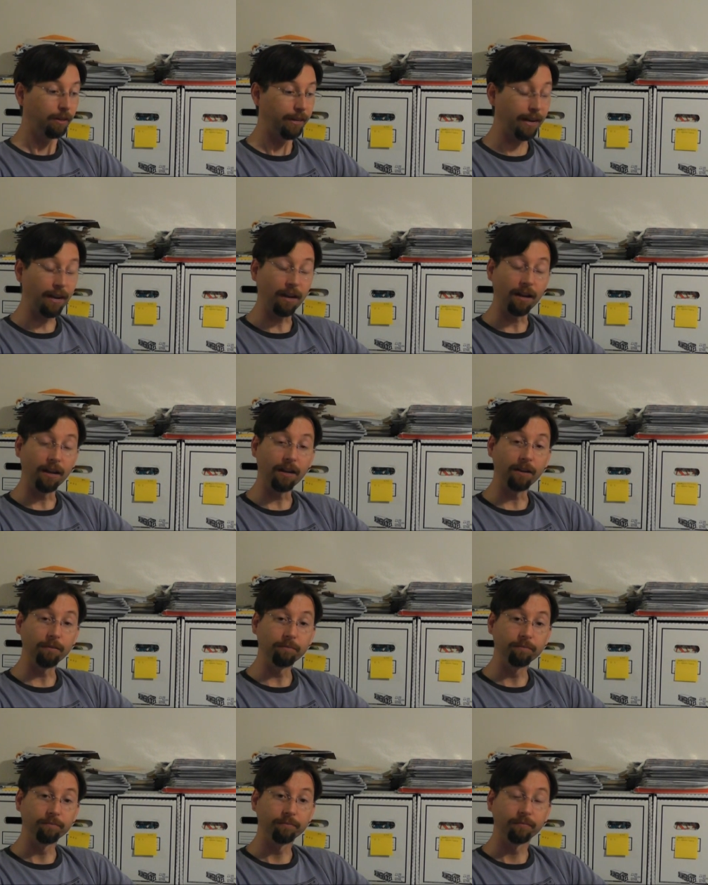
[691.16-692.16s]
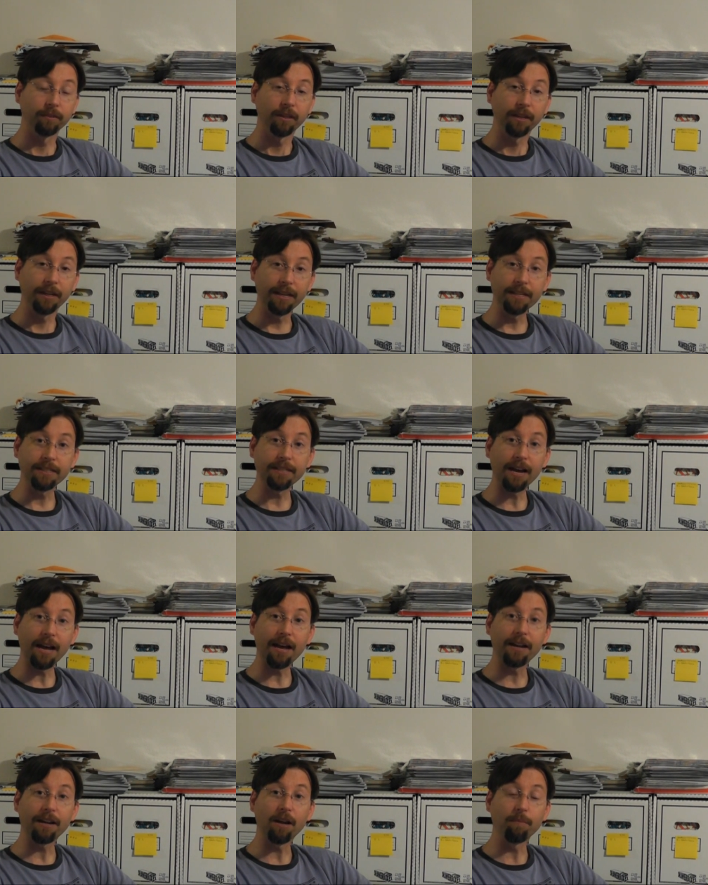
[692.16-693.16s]
yeah, he's
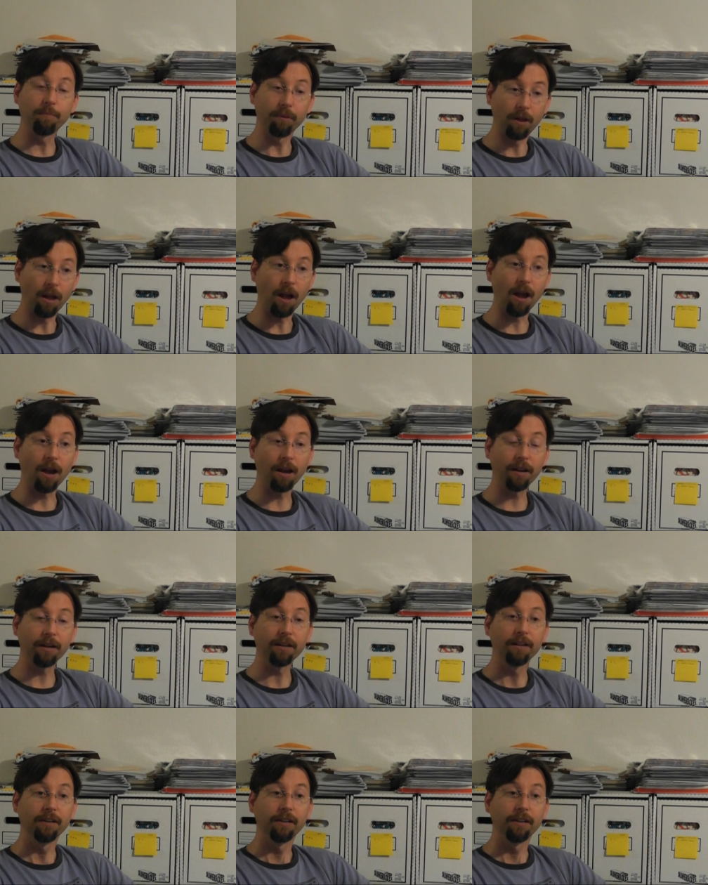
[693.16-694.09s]
got a blog